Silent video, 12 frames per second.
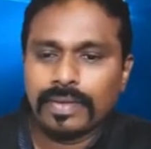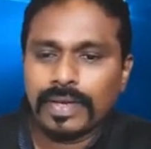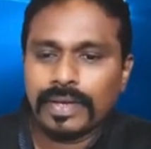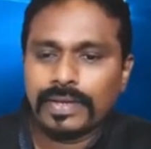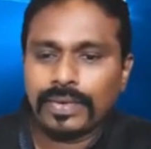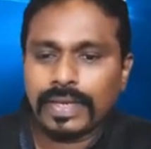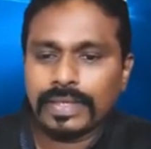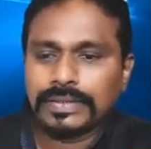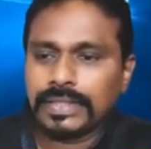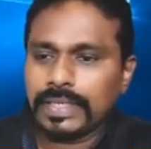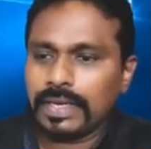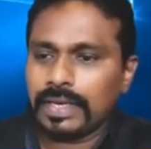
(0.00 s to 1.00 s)
and you can
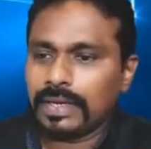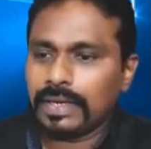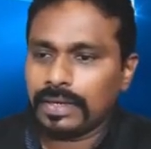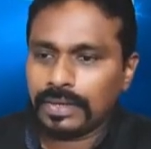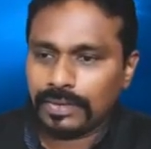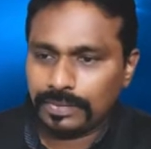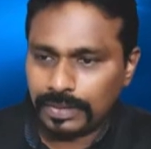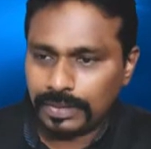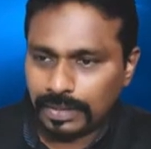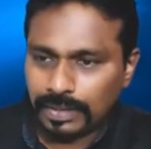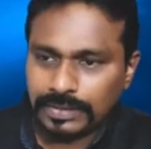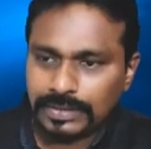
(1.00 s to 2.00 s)
see
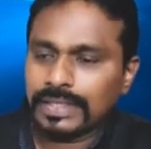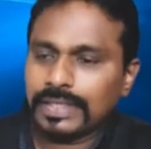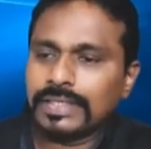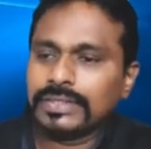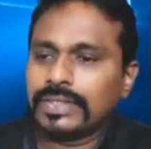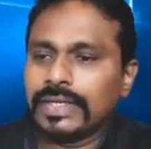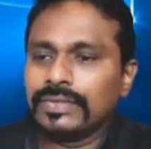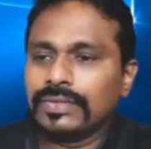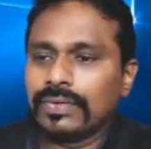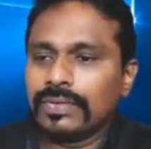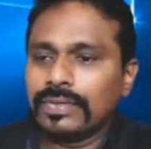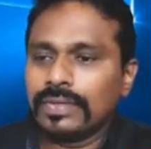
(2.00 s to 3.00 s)
the signal strength
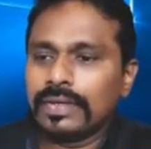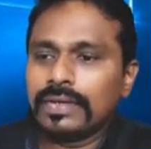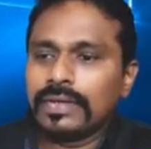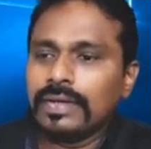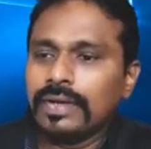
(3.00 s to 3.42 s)
on the